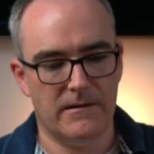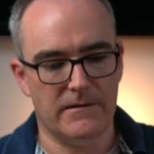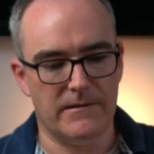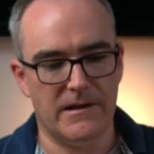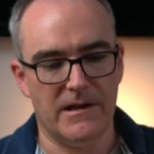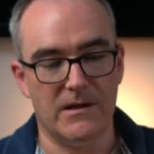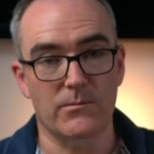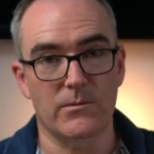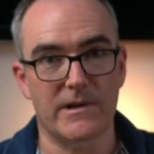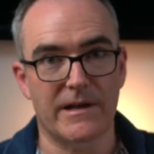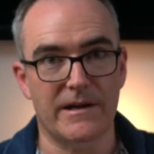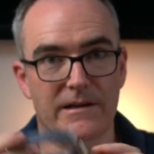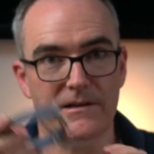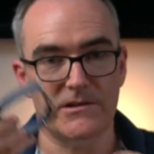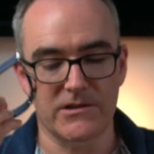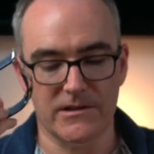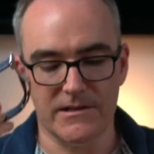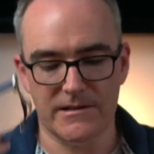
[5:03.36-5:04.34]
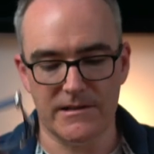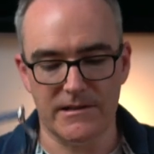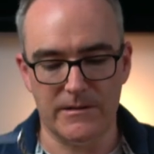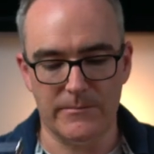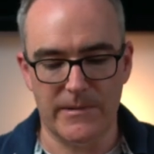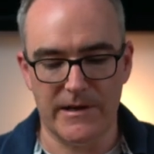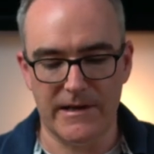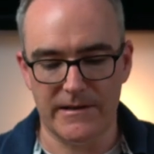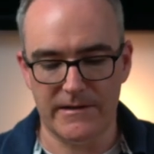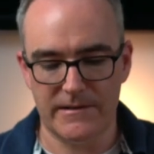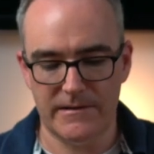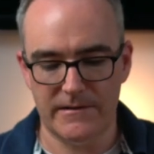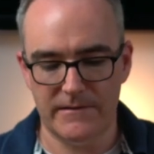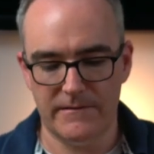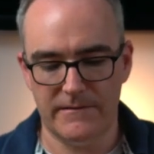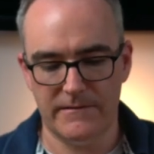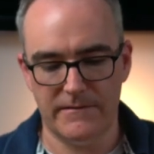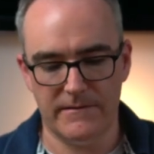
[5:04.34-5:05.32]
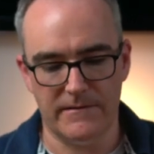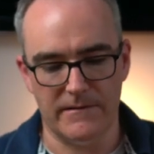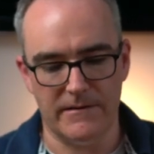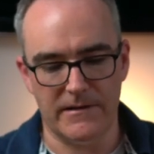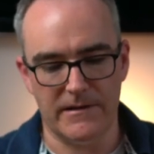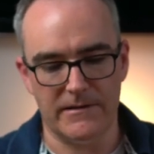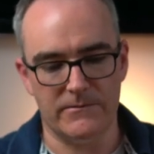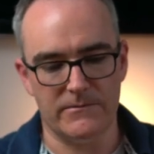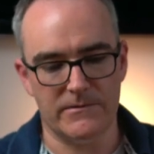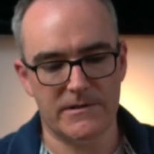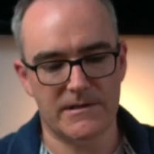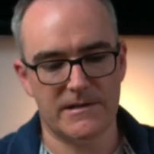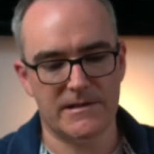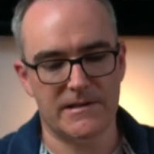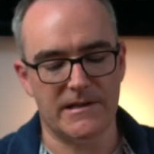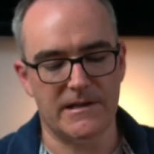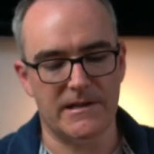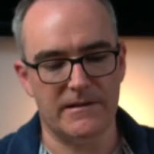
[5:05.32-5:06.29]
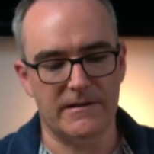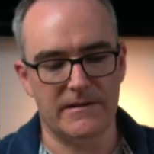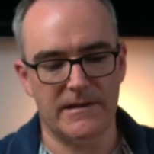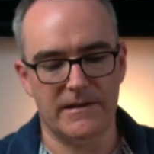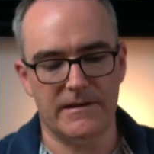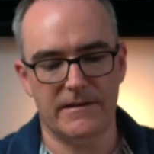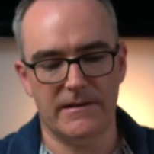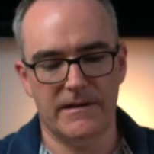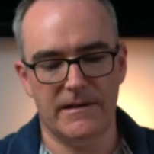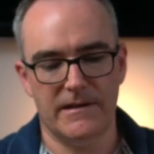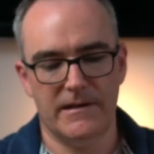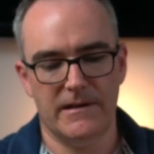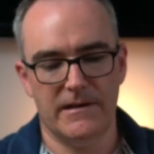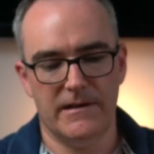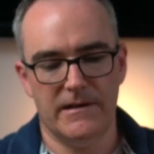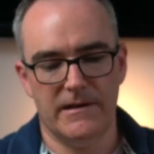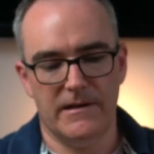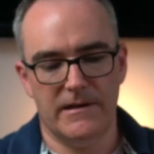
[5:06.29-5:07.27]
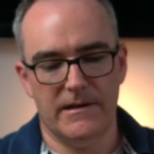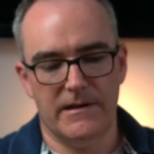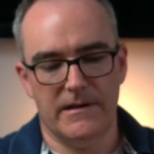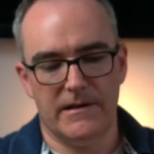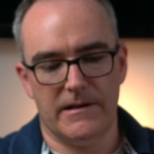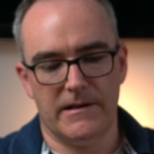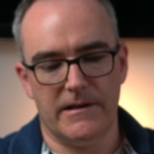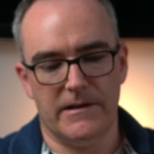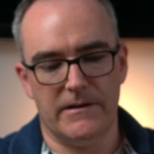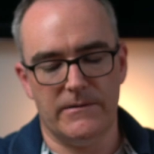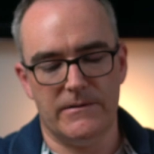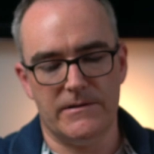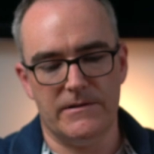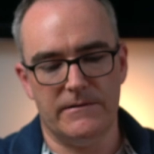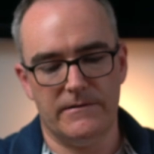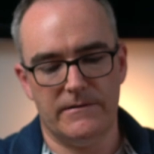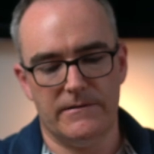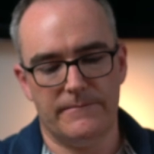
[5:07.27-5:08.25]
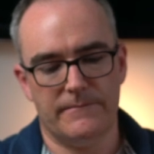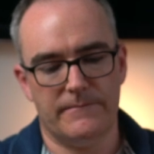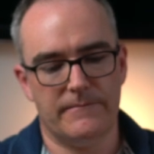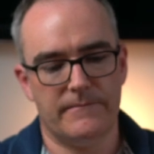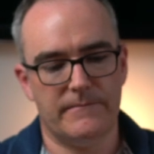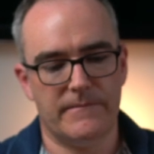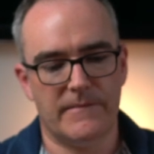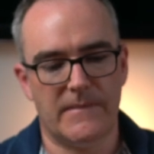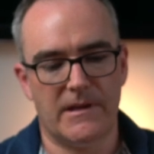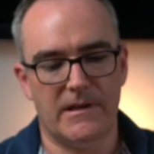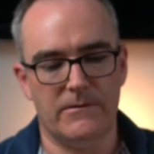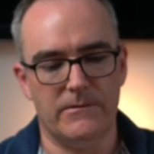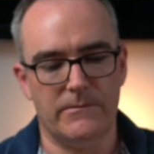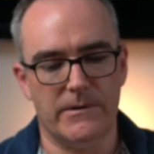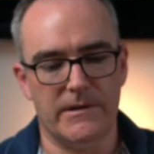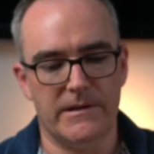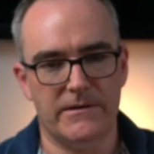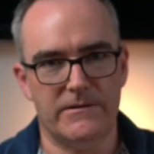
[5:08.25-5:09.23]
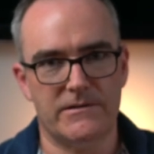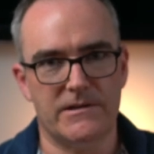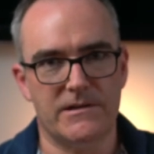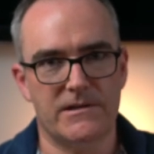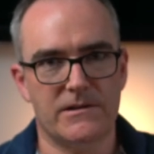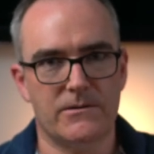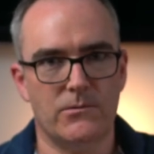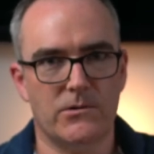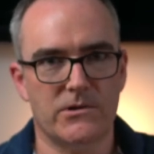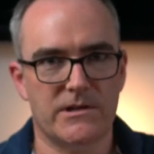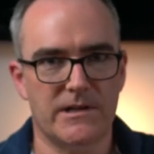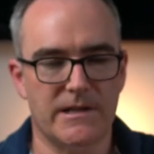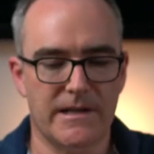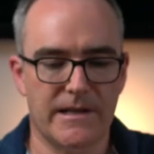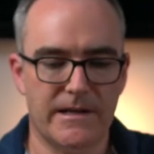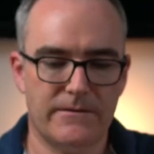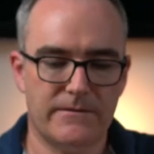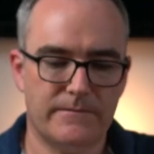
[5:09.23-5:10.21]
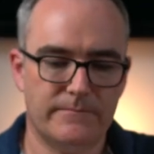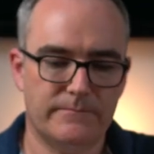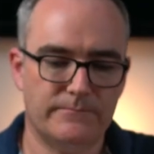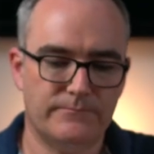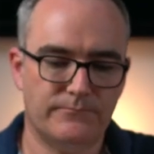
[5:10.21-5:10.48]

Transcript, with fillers: there and without adjusting the band, uh, you'll see that it goes on. What we're gonna do is just squash it down.